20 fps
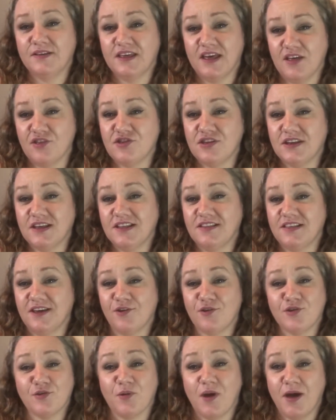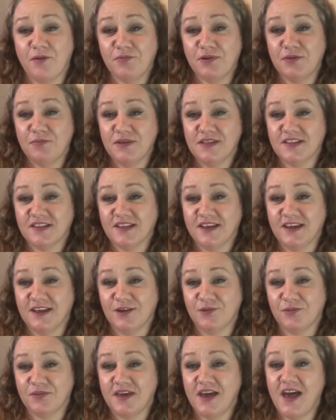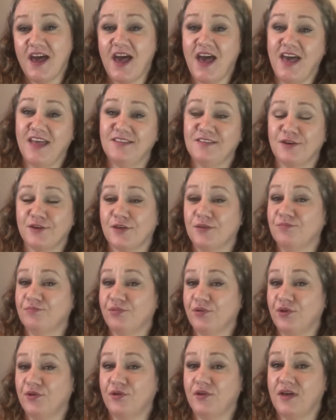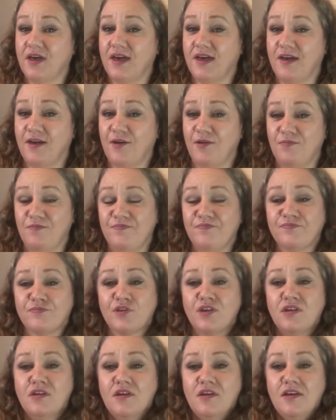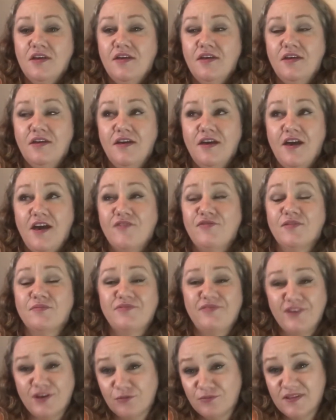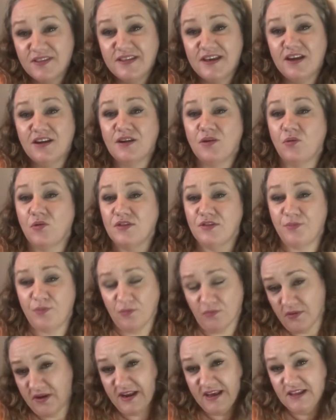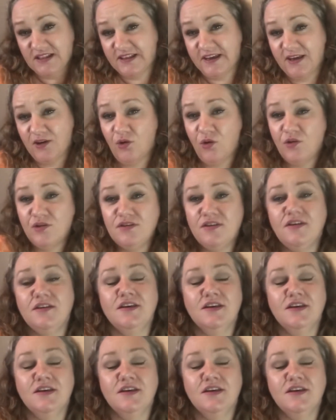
KitchenAid there, so I'm going to be delighted with that. And I can put if I'm filming there and I want to put my ring light on.